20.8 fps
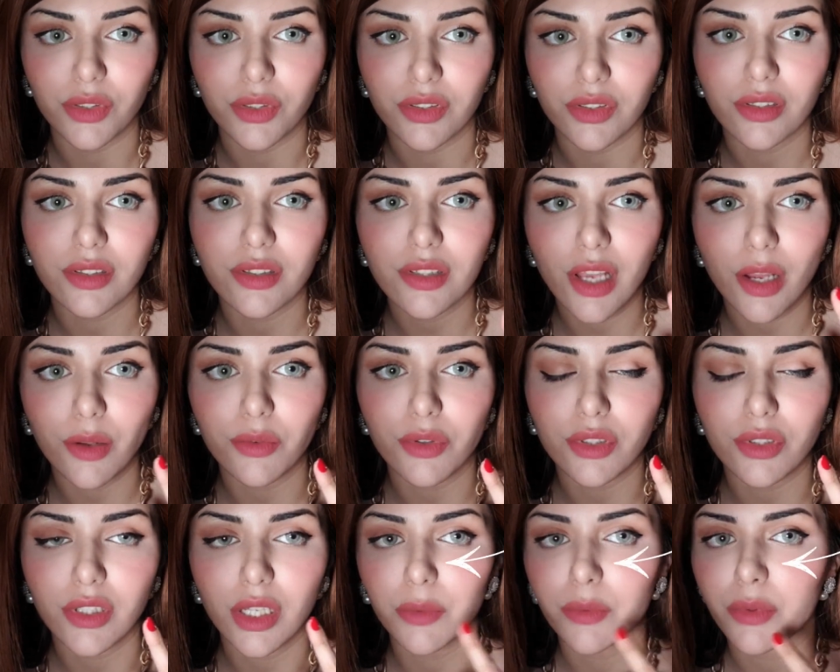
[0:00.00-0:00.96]
This is how it looks
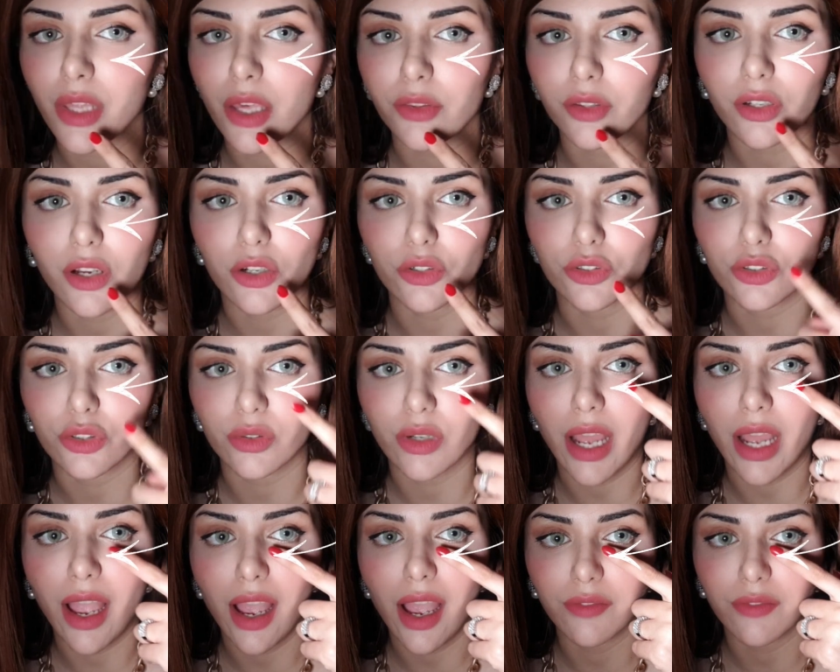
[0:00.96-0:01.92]
like without the contour. I
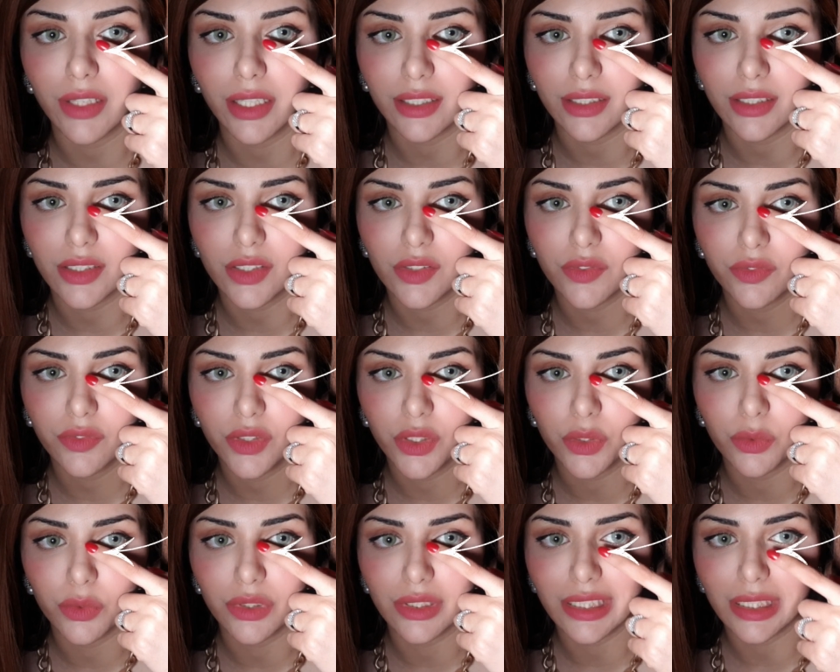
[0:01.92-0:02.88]
have like these few
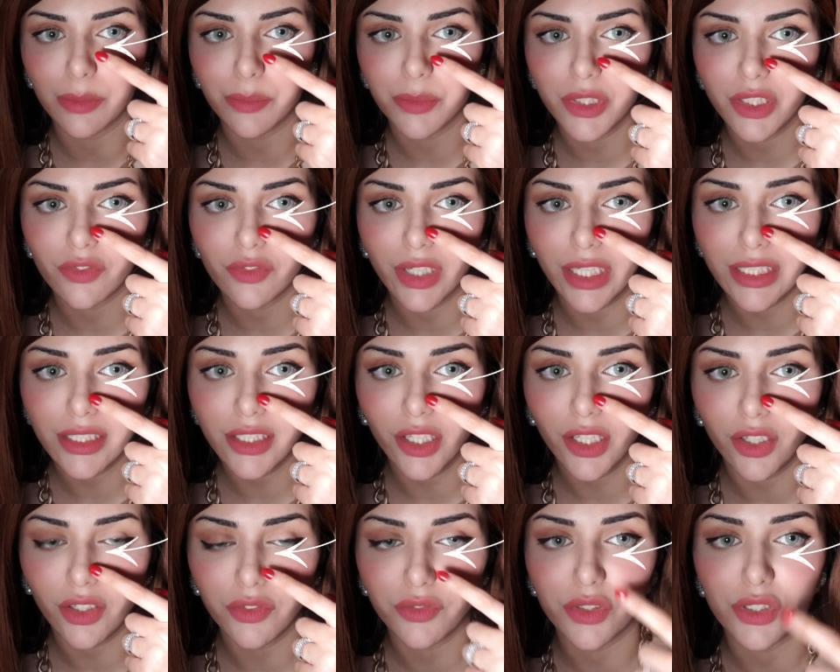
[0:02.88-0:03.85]
dips right
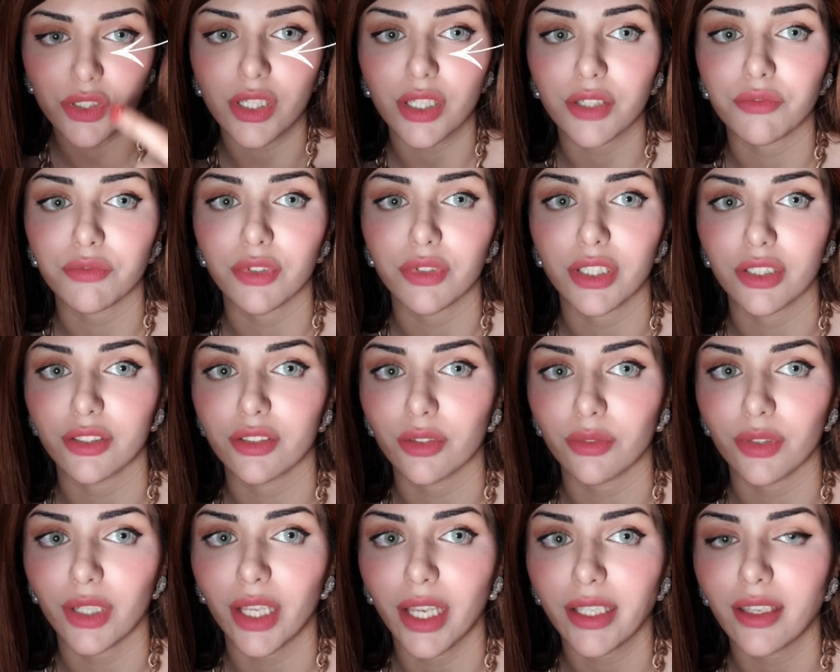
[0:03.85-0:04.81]
here, which I really don't
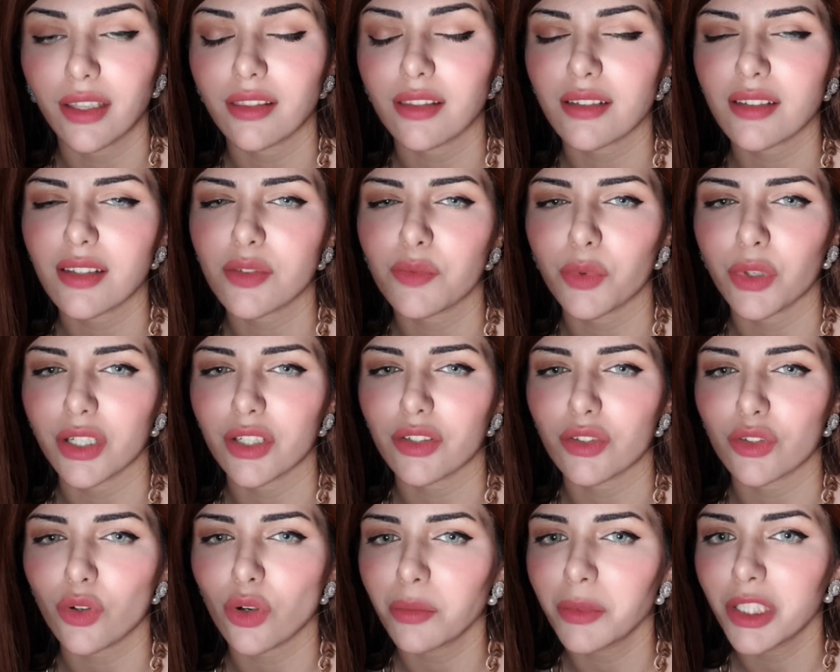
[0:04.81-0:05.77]
like, and this is what I
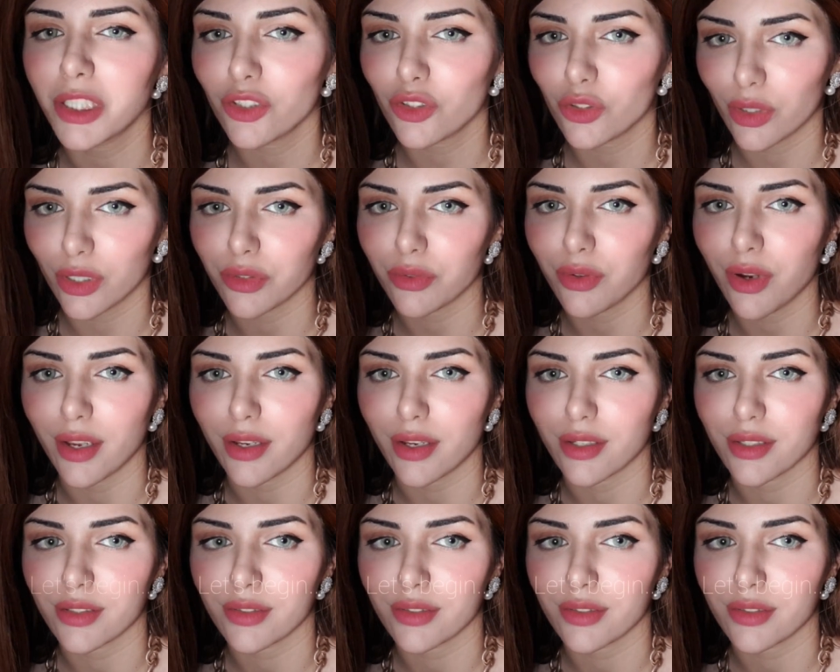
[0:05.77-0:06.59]
normally try to hide.